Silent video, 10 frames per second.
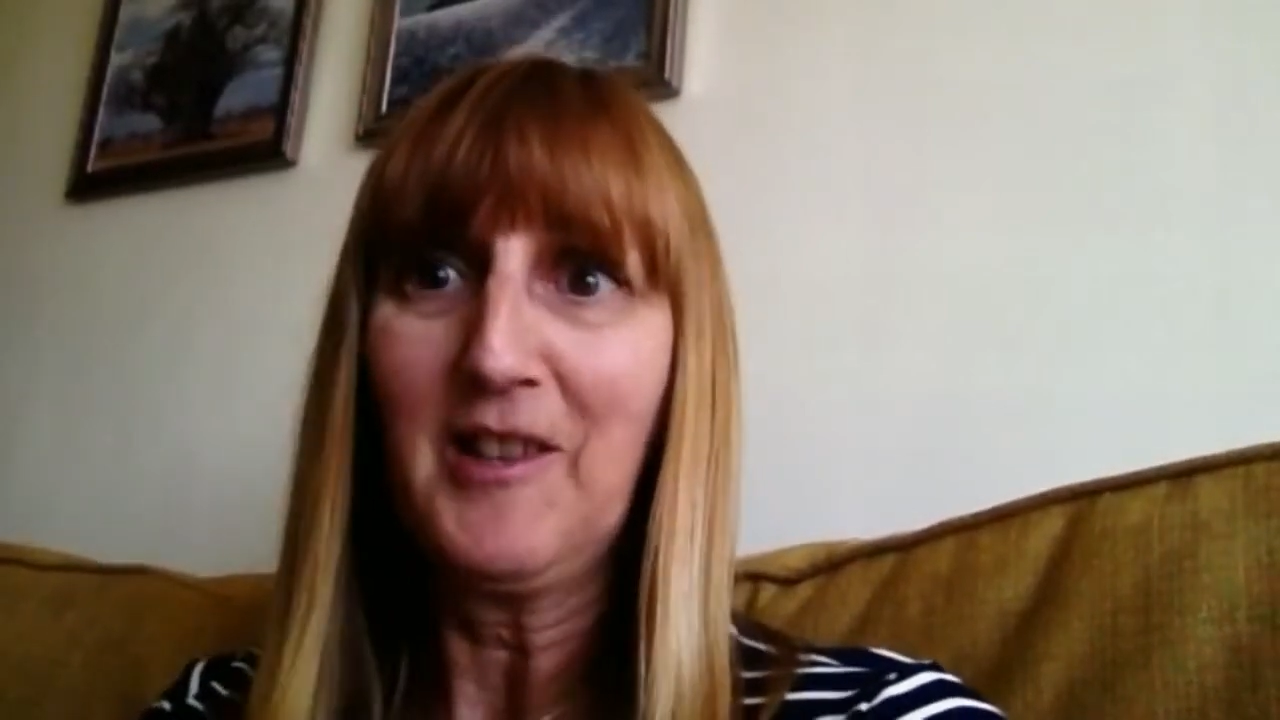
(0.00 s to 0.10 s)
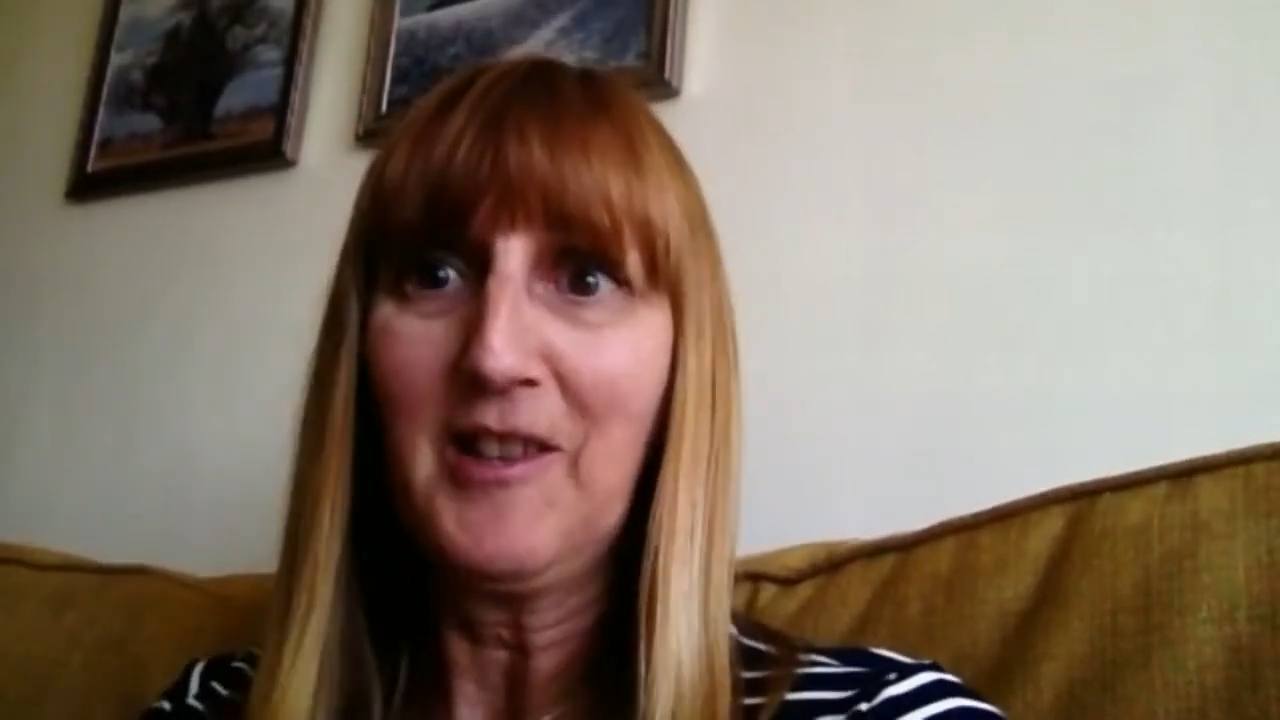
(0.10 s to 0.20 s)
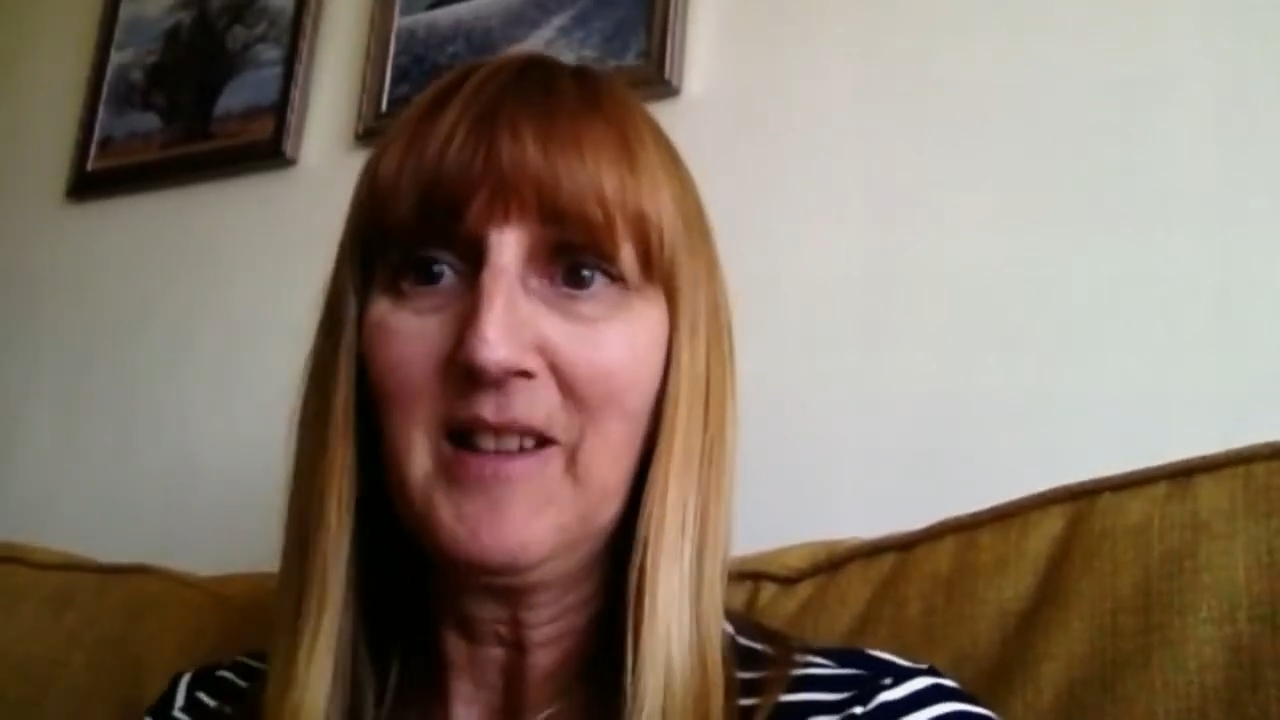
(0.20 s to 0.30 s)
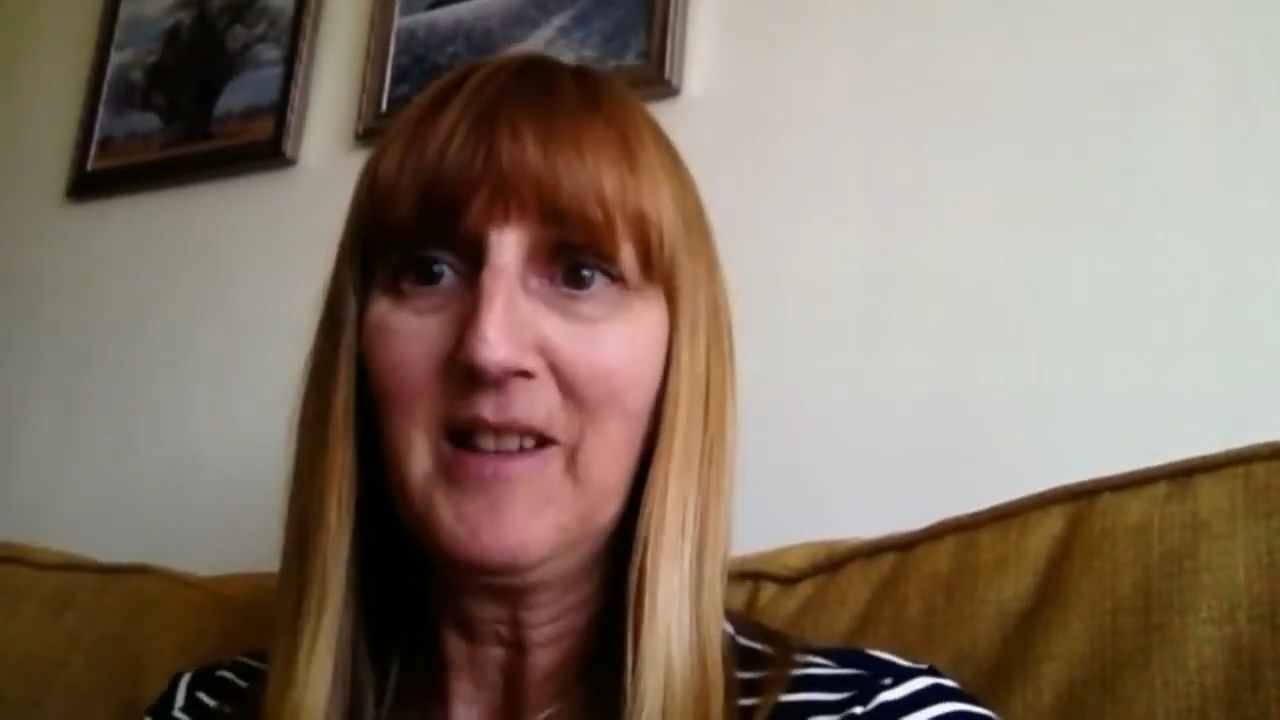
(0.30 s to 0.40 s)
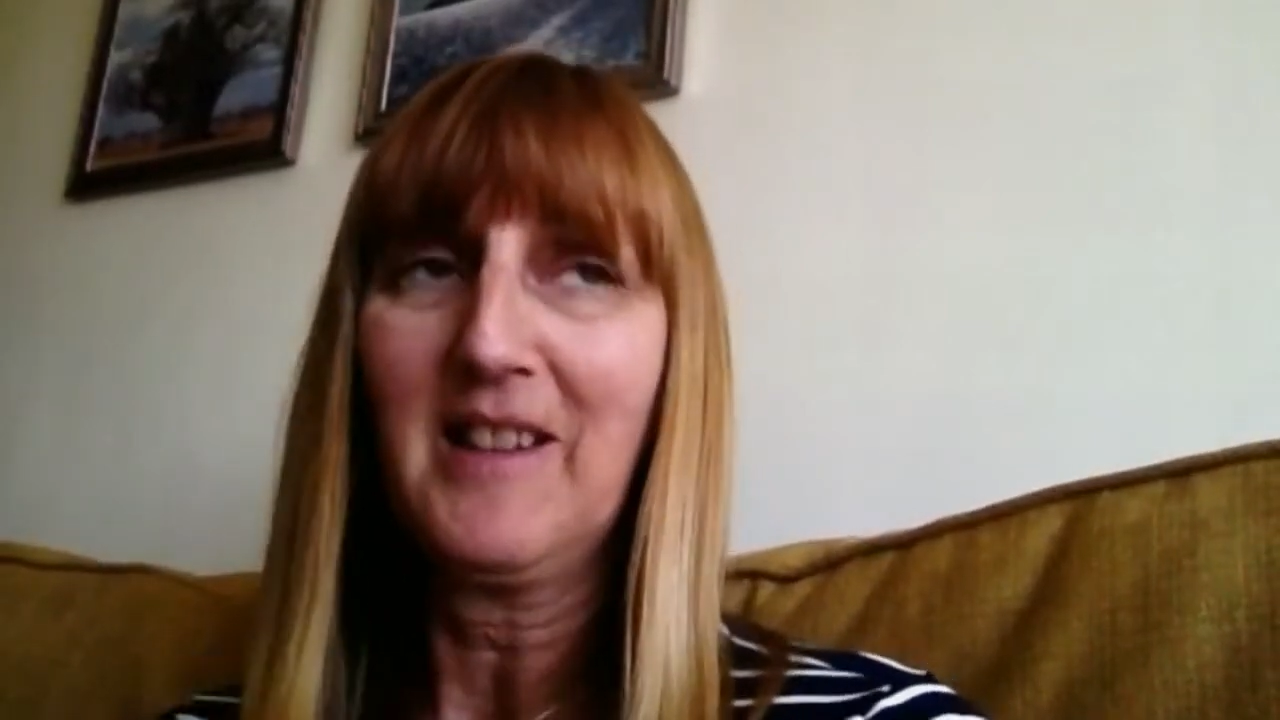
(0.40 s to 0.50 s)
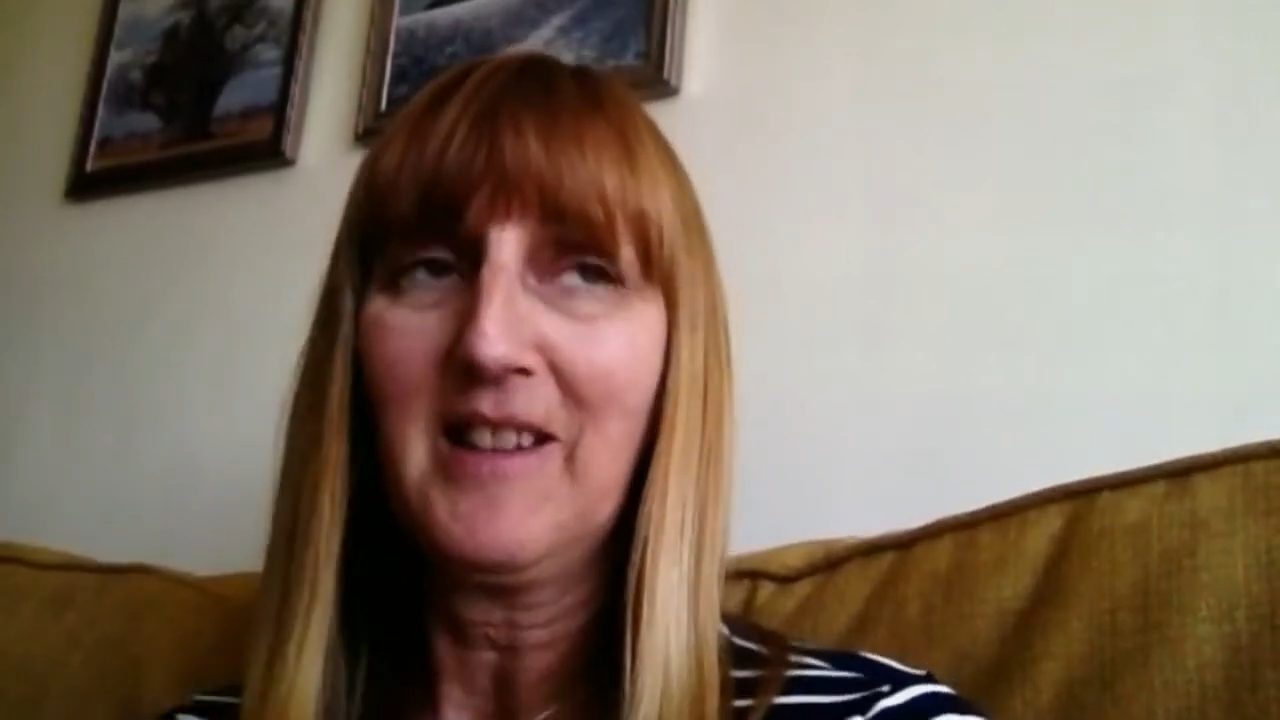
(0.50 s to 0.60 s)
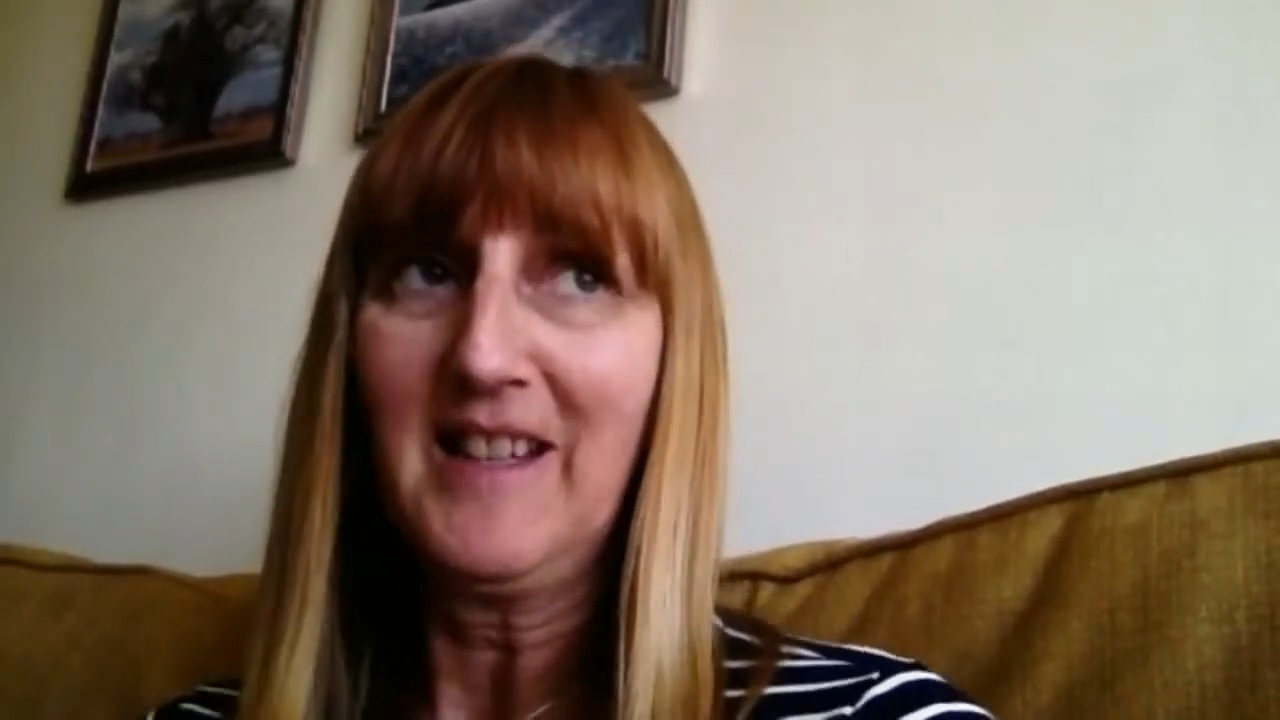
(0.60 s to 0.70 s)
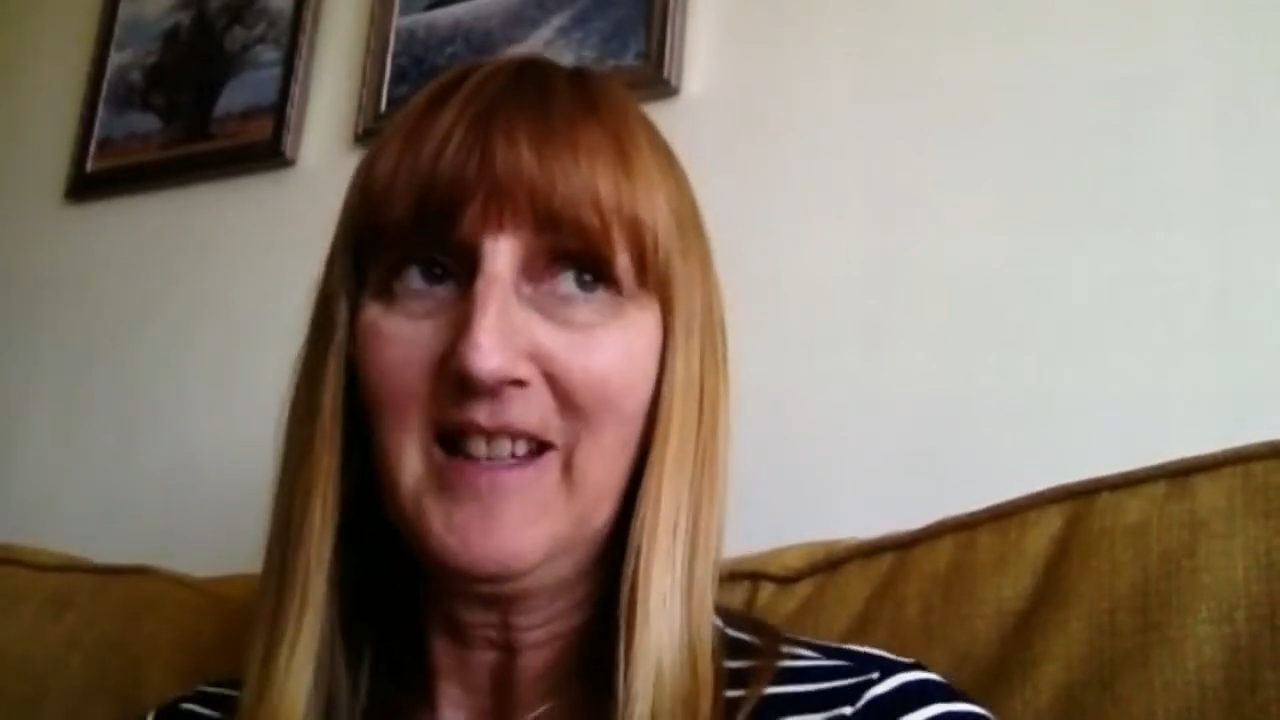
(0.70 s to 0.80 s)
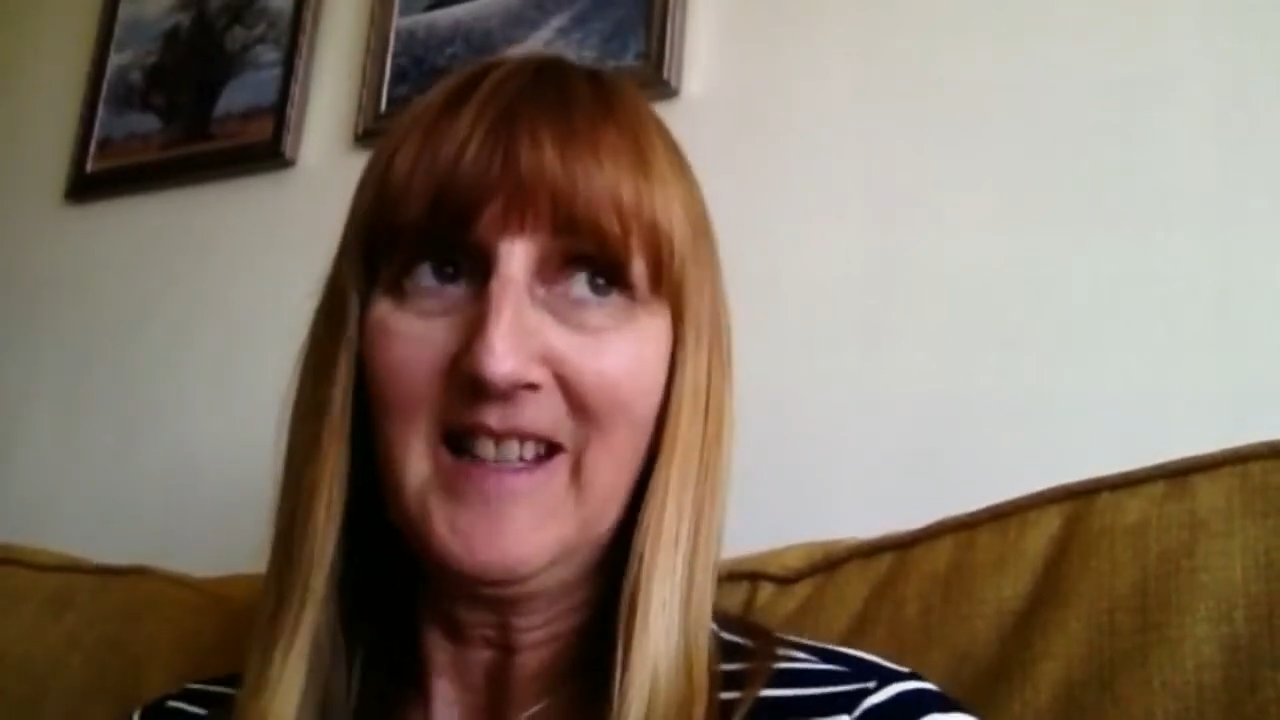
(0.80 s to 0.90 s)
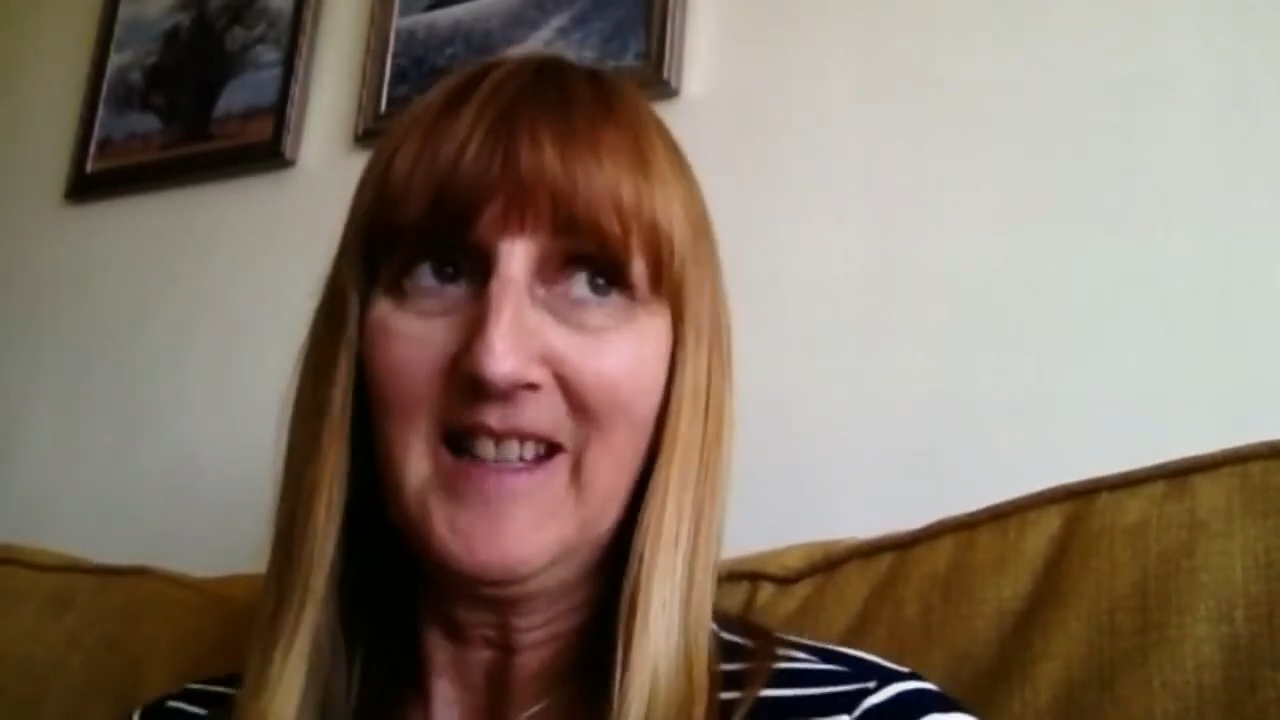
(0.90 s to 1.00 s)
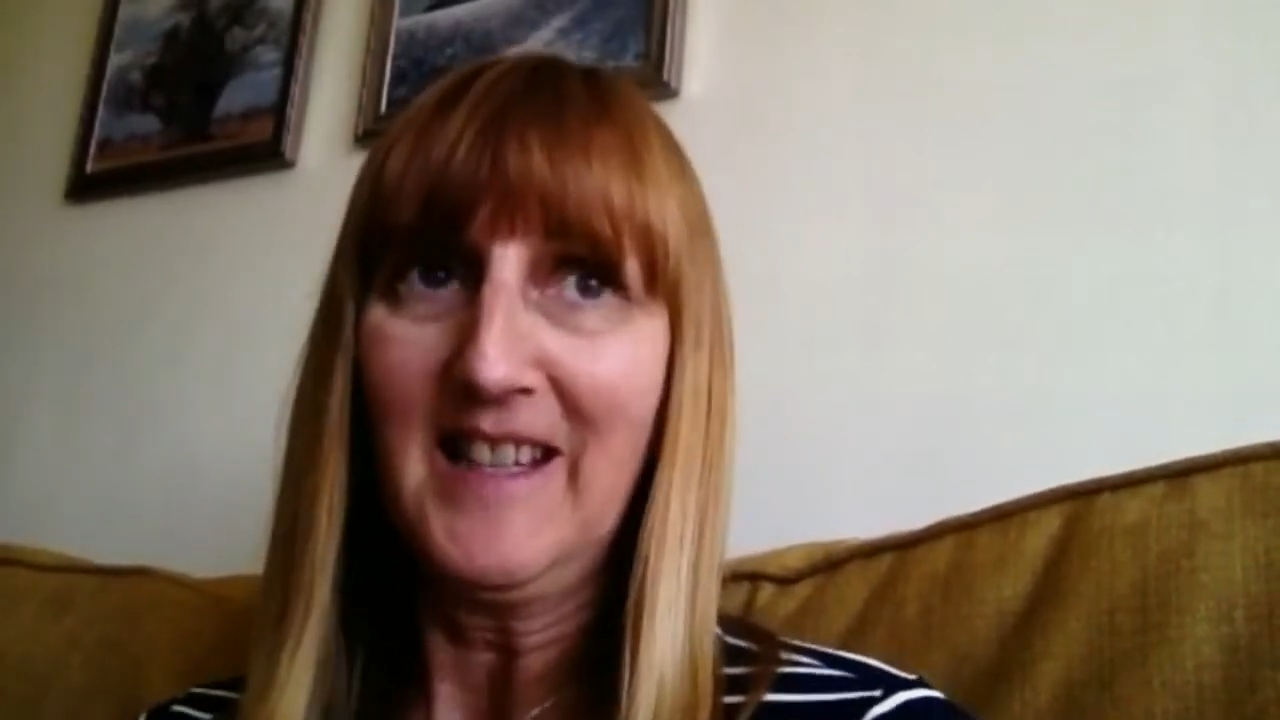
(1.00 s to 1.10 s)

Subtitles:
it